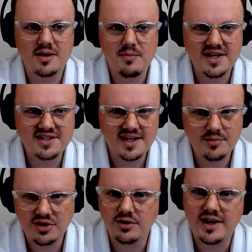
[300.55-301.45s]
might seem a
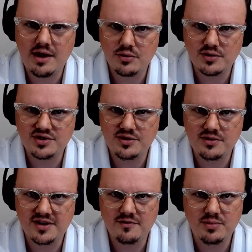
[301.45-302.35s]
little
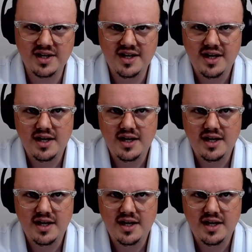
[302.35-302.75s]
counterintuitive, but